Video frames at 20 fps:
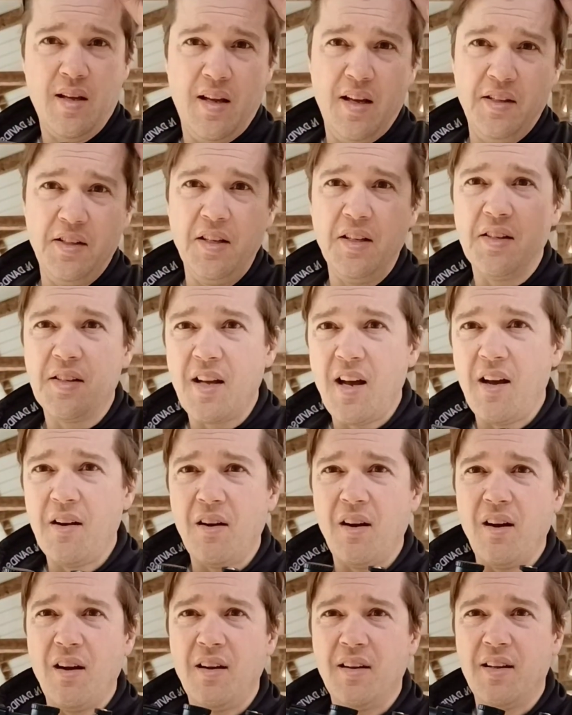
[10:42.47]
is this gun
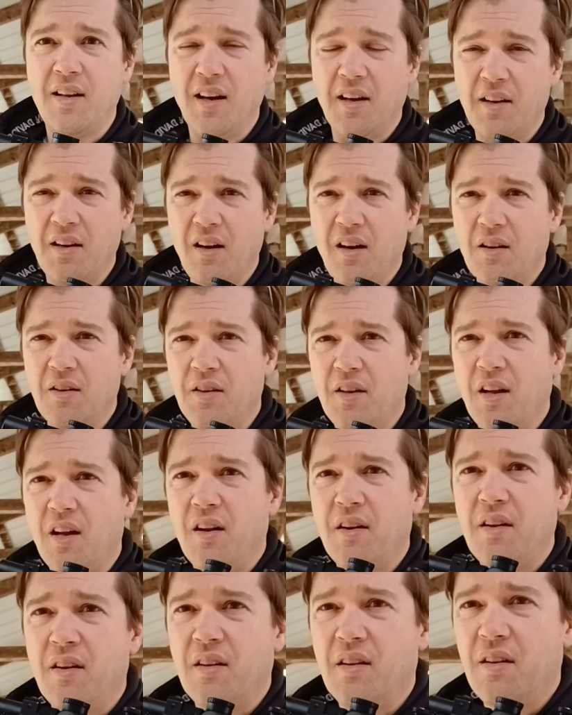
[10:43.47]
a
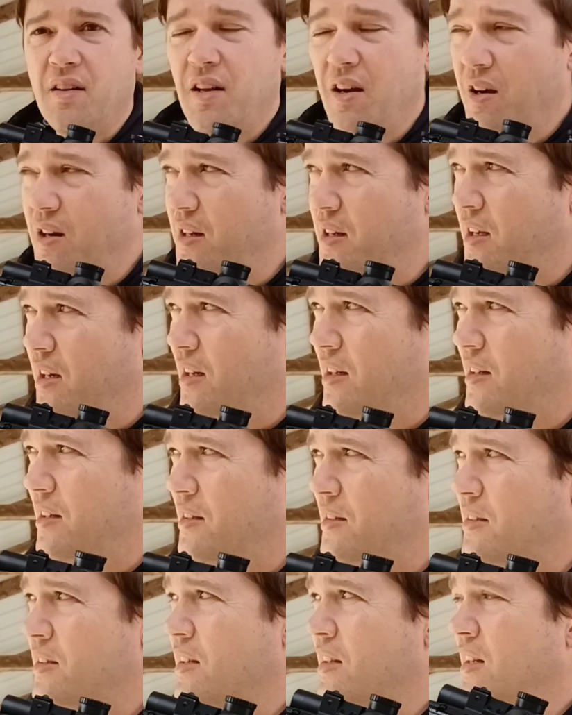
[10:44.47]
100-yard
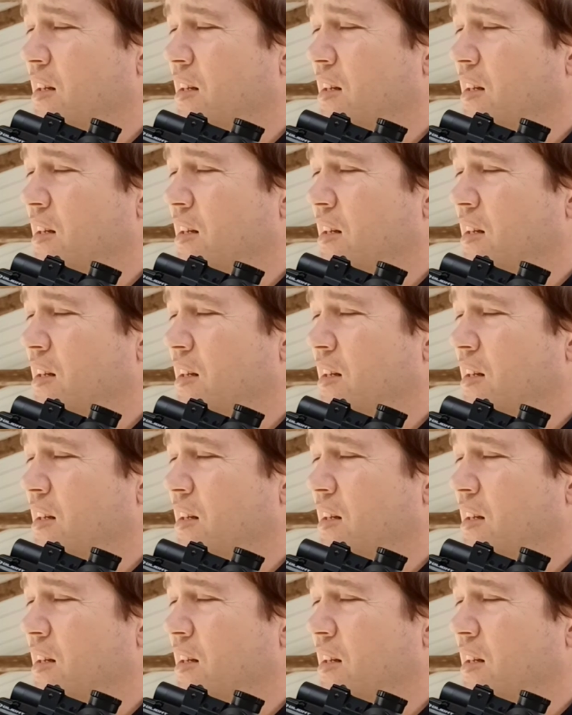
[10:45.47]
gun?